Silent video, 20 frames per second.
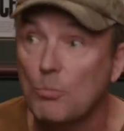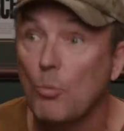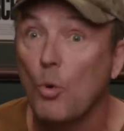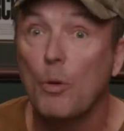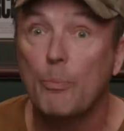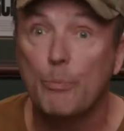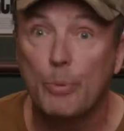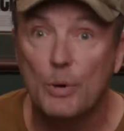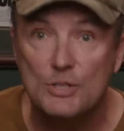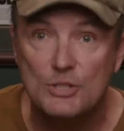do
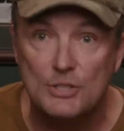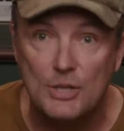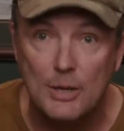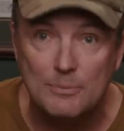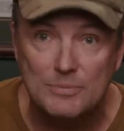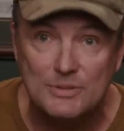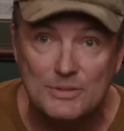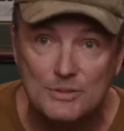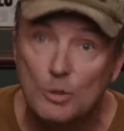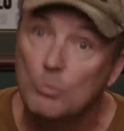more
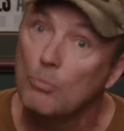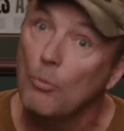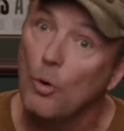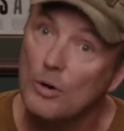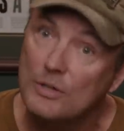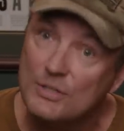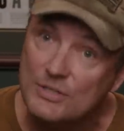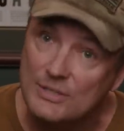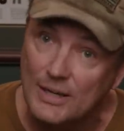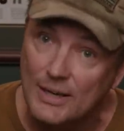push-ups, do
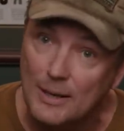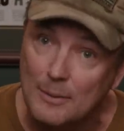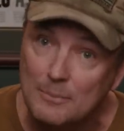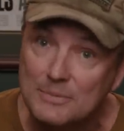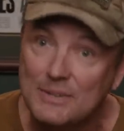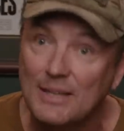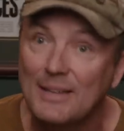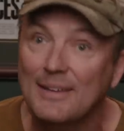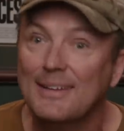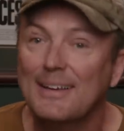more
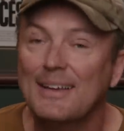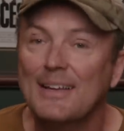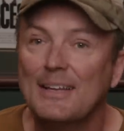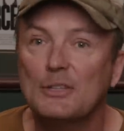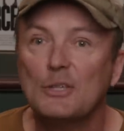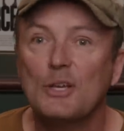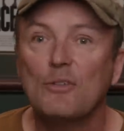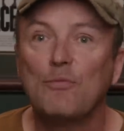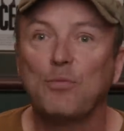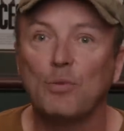sit-ups,
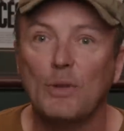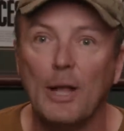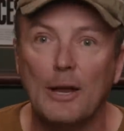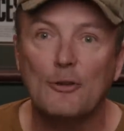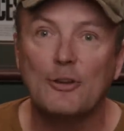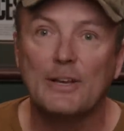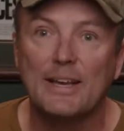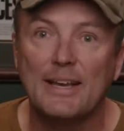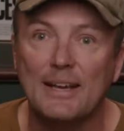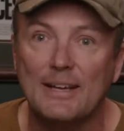do
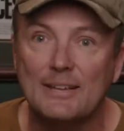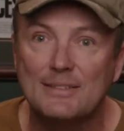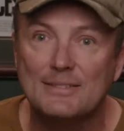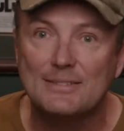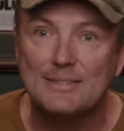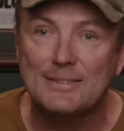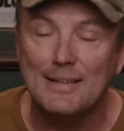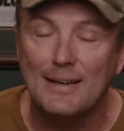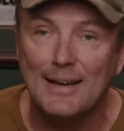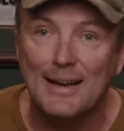flutter
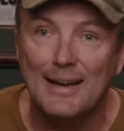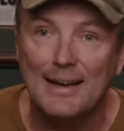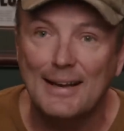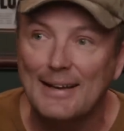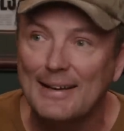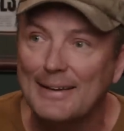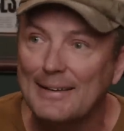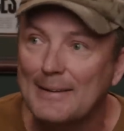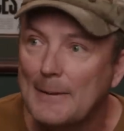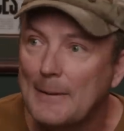kicks.
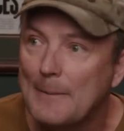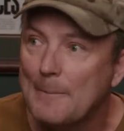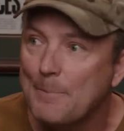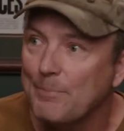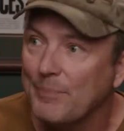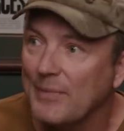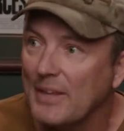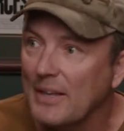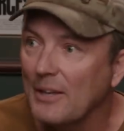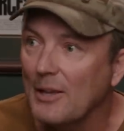Uh,
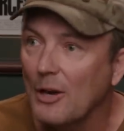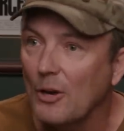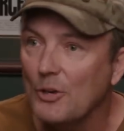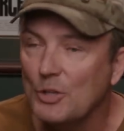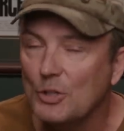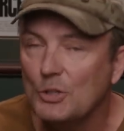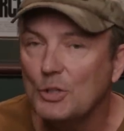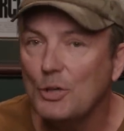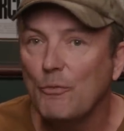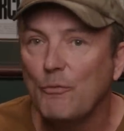you know,
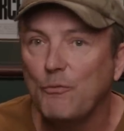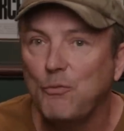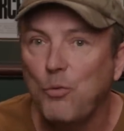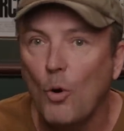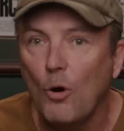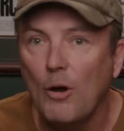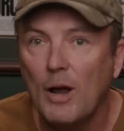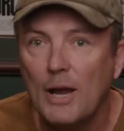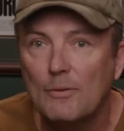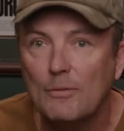you do
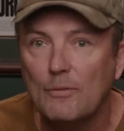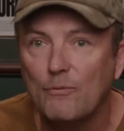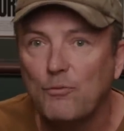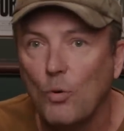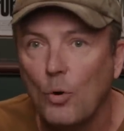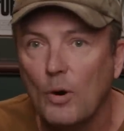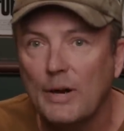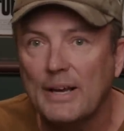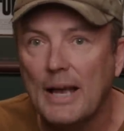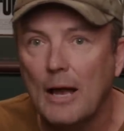four hundred
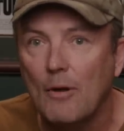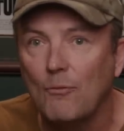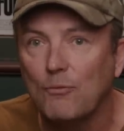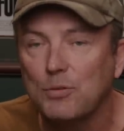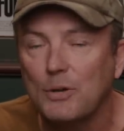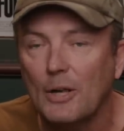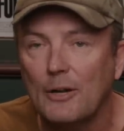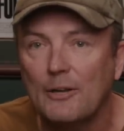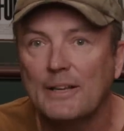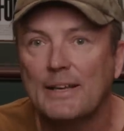
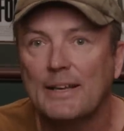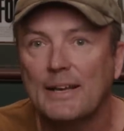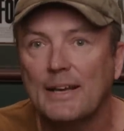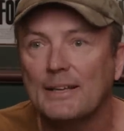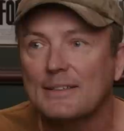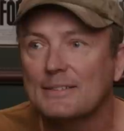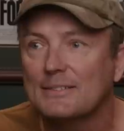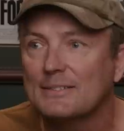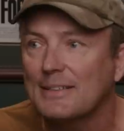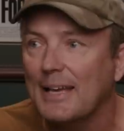four-count flutter
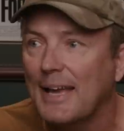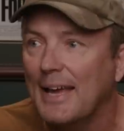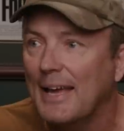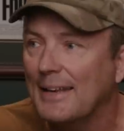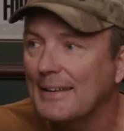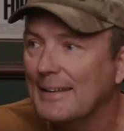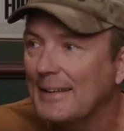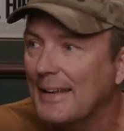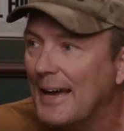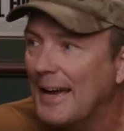kicks
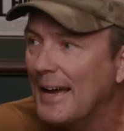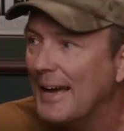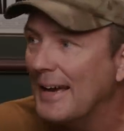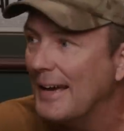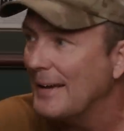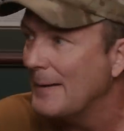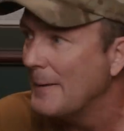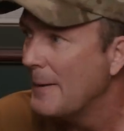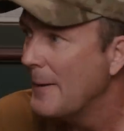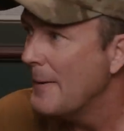and,
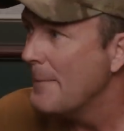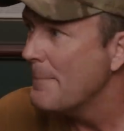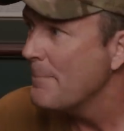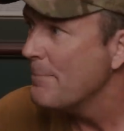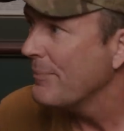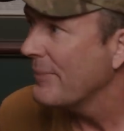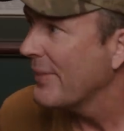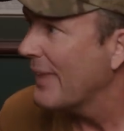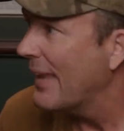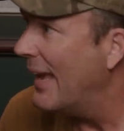uh,
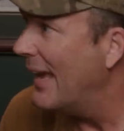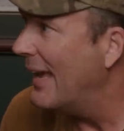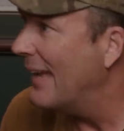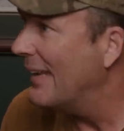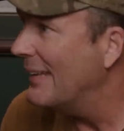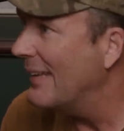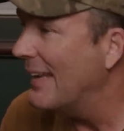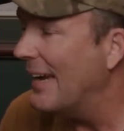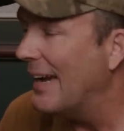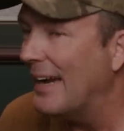
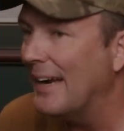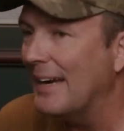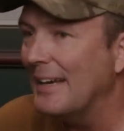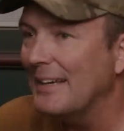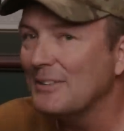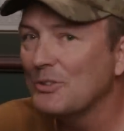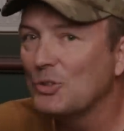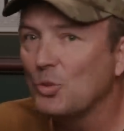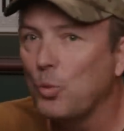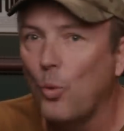and
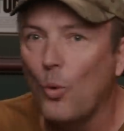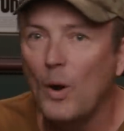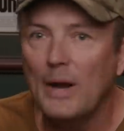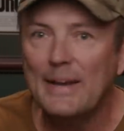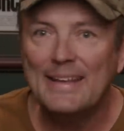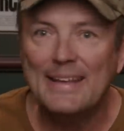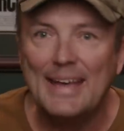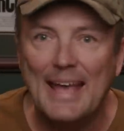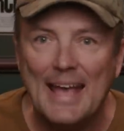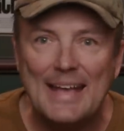uh,
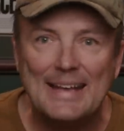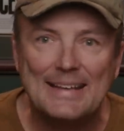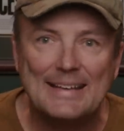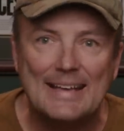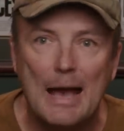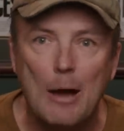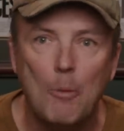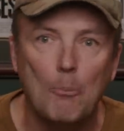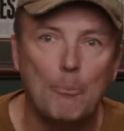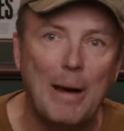
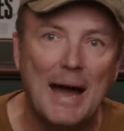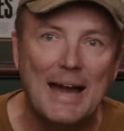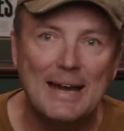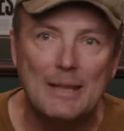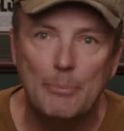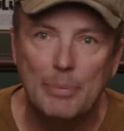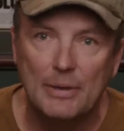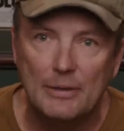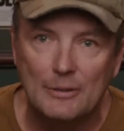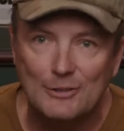twenty-eight count
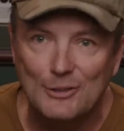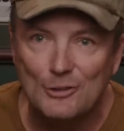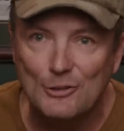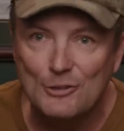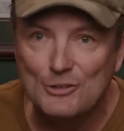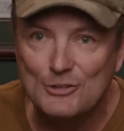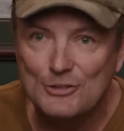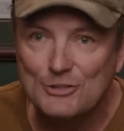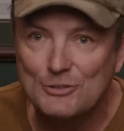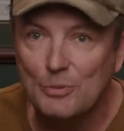
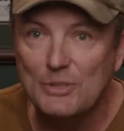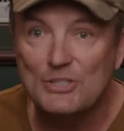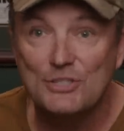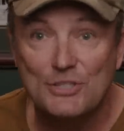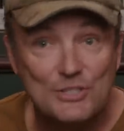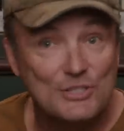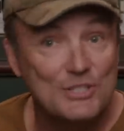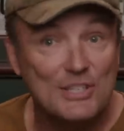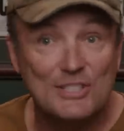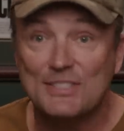bodybuilders,
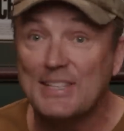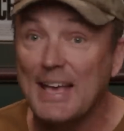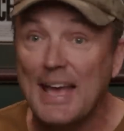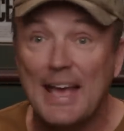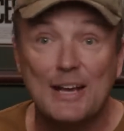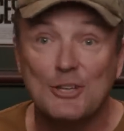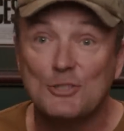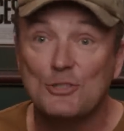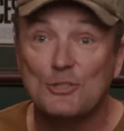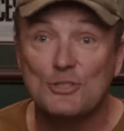which is just
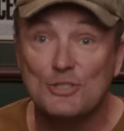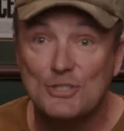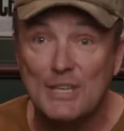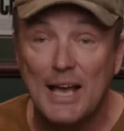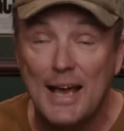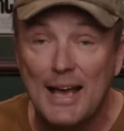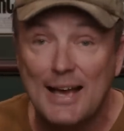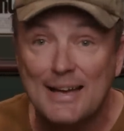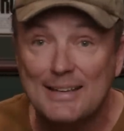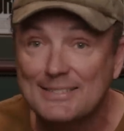the
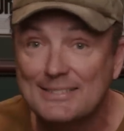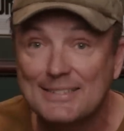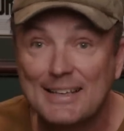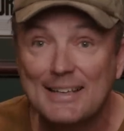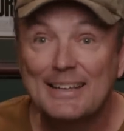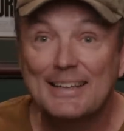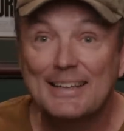exercise.